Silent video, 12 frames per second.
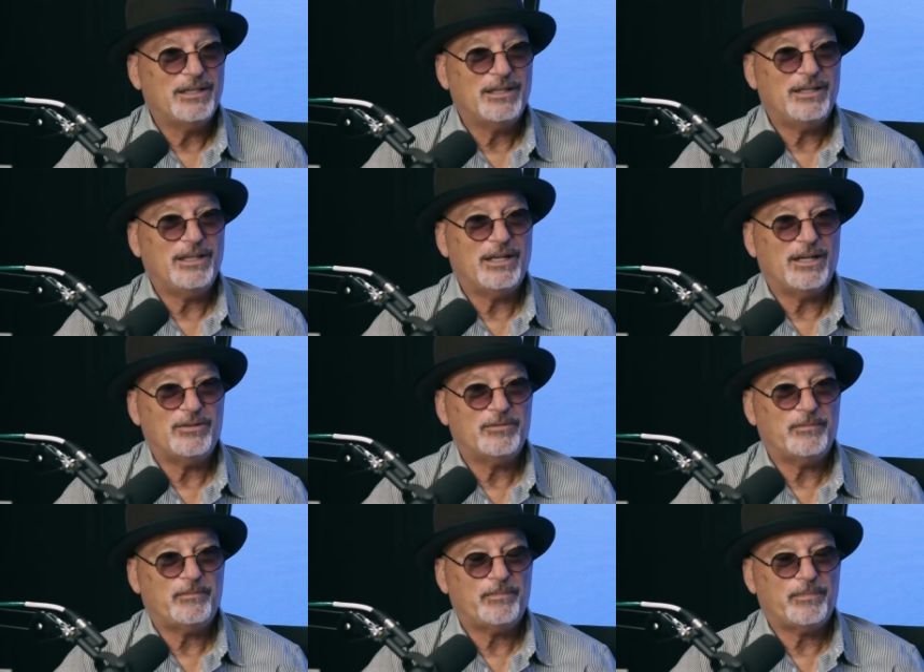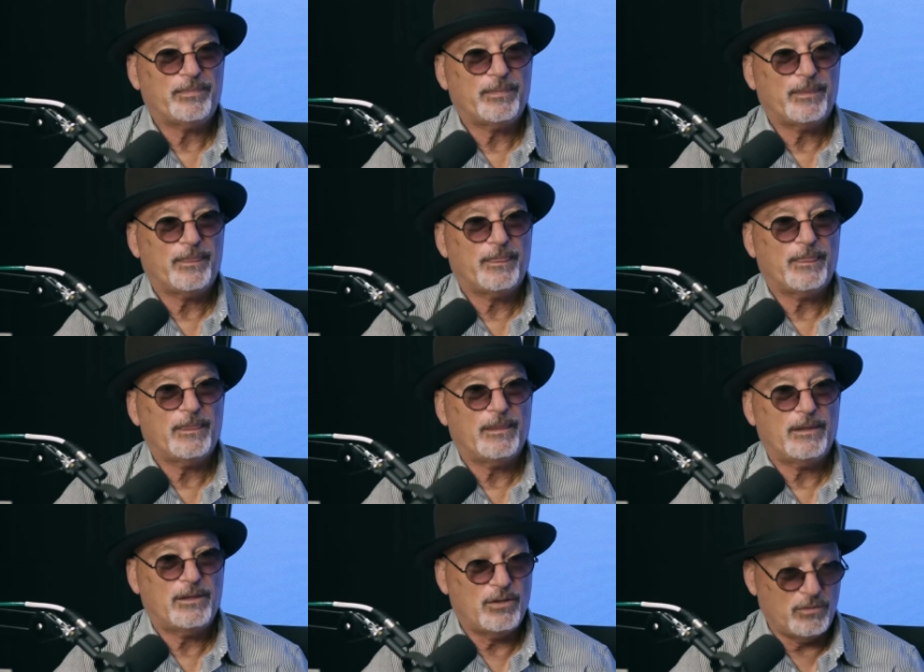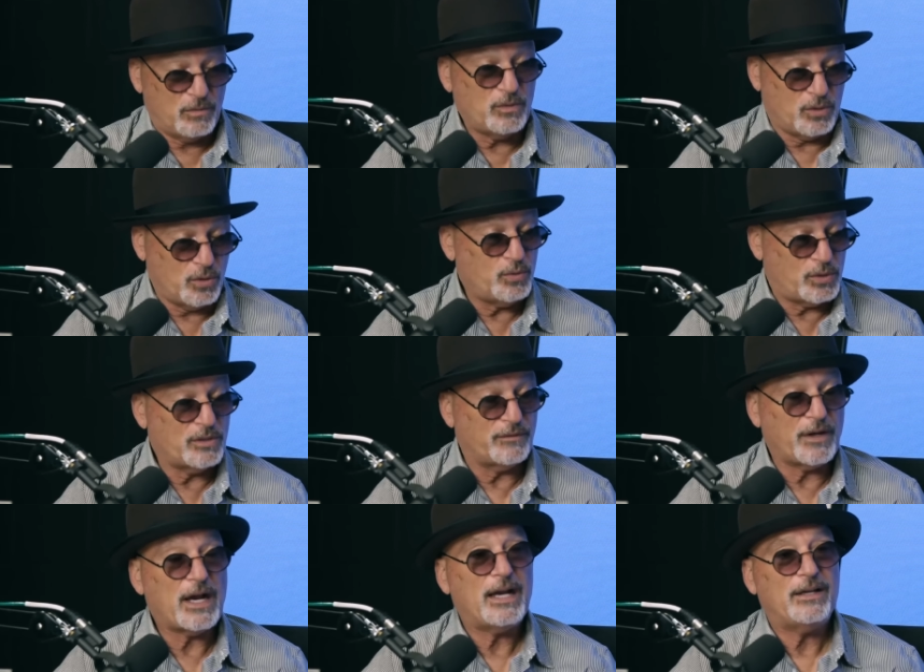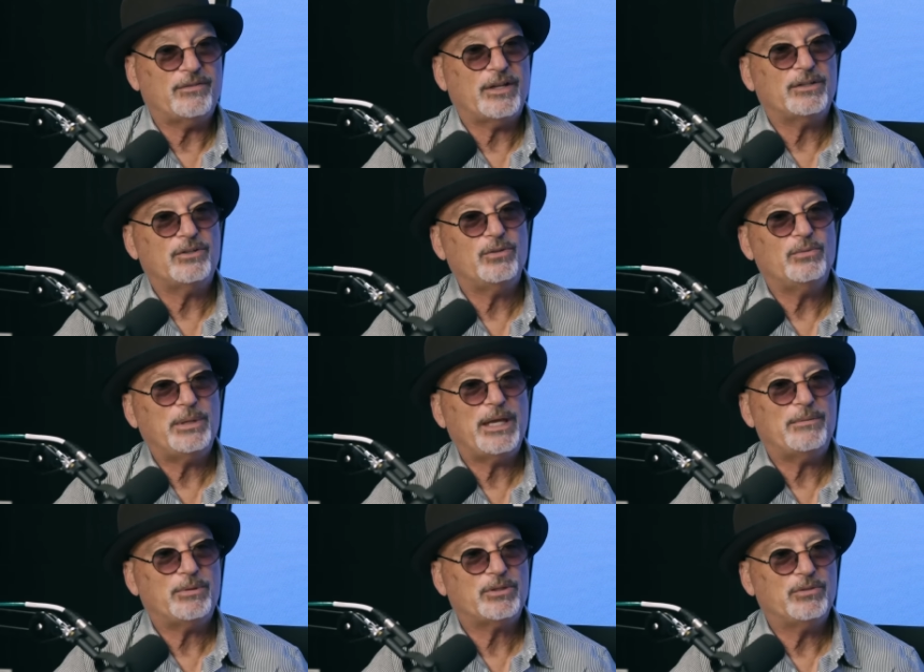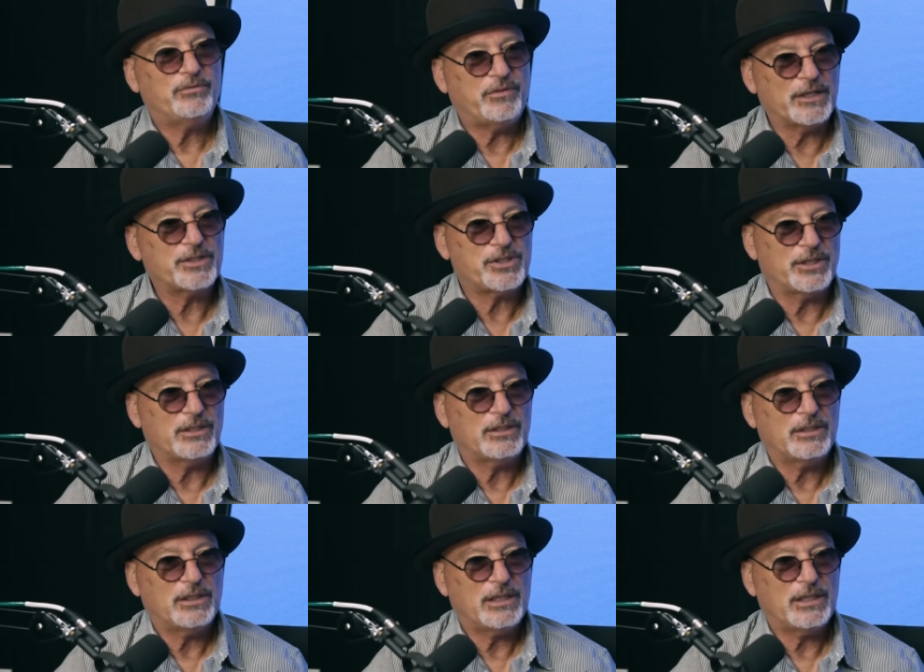you know, to, to survive and to be able to function,